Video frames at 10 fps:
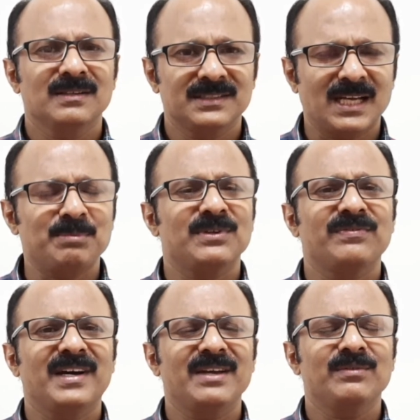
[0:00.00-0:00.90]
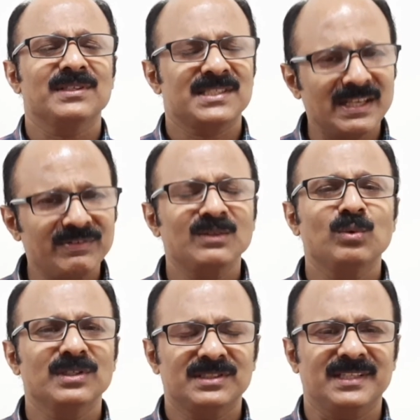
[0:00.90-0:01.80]
chapter 5, the 7th
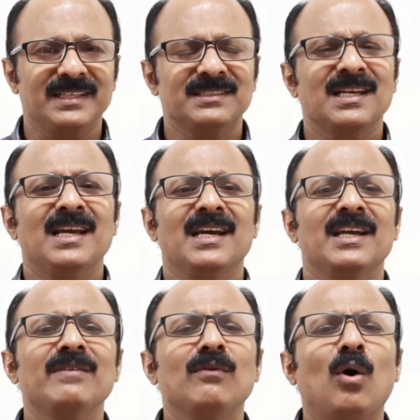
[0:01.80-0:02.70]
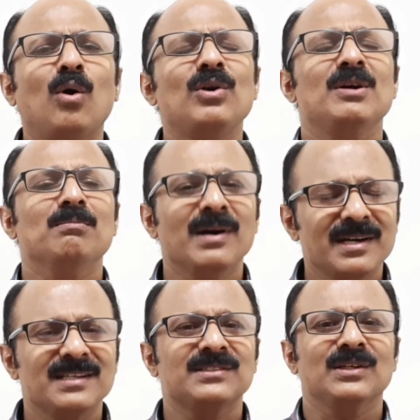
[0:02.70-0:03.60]
verse says, give all your
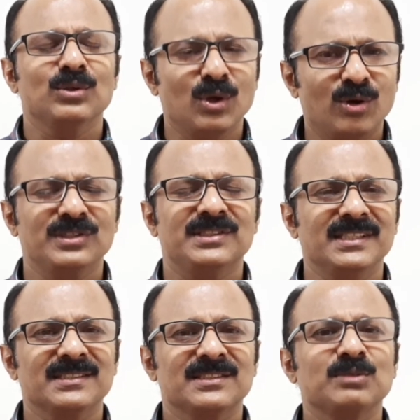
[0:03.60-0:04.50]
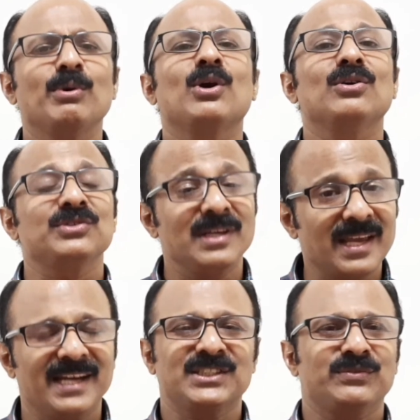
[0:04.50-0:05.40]
burdens unto Lord Jesus because He
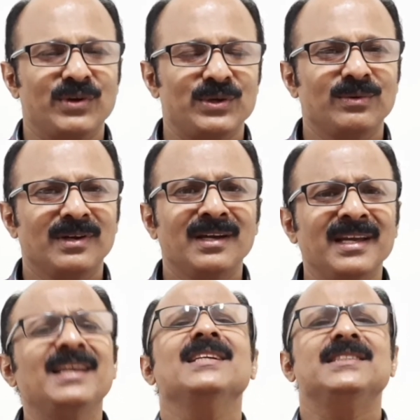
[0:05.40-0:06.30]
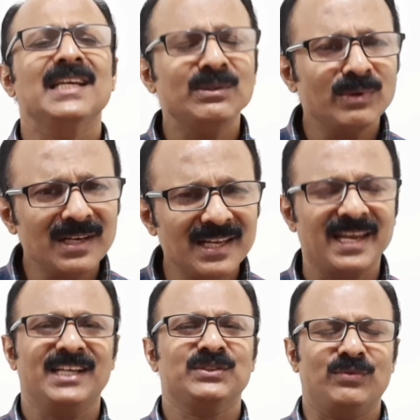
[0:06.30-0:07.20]
cares for you. He genuinely
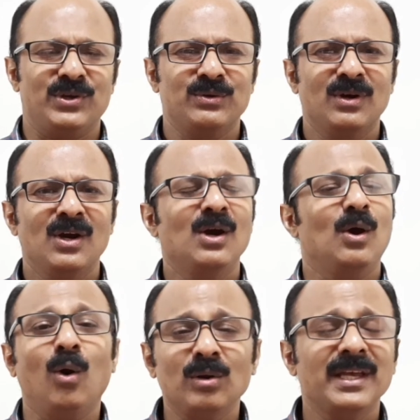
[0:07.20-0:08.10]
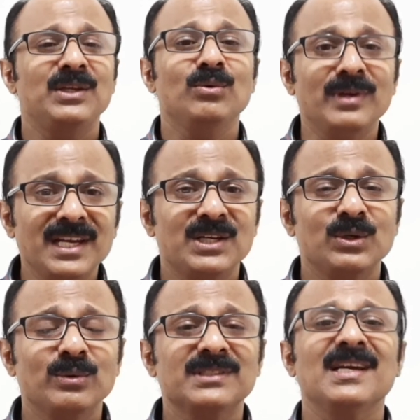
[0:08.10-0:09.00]
cares for you. All that you need to
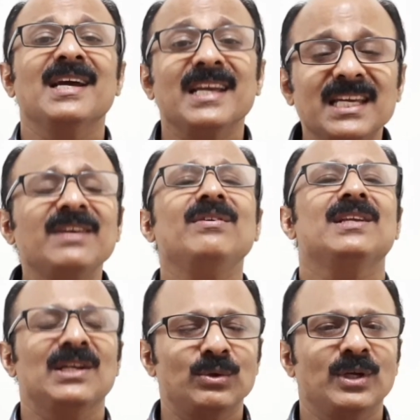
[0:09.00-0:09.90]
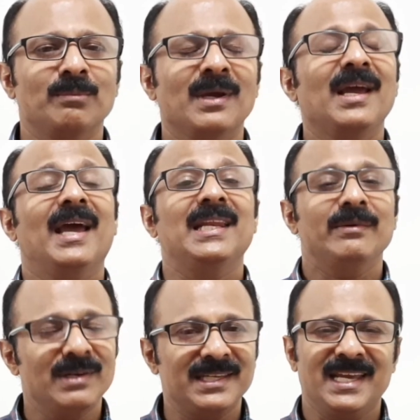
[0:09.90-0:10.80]
do is give it unto Him and He
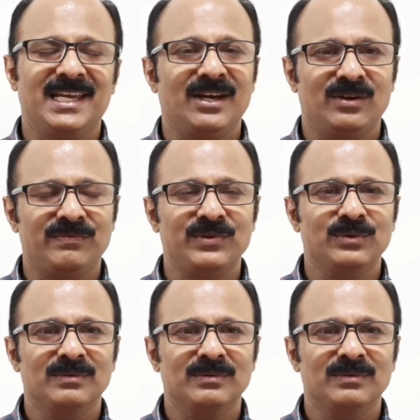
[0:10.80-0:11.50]
will take care of you.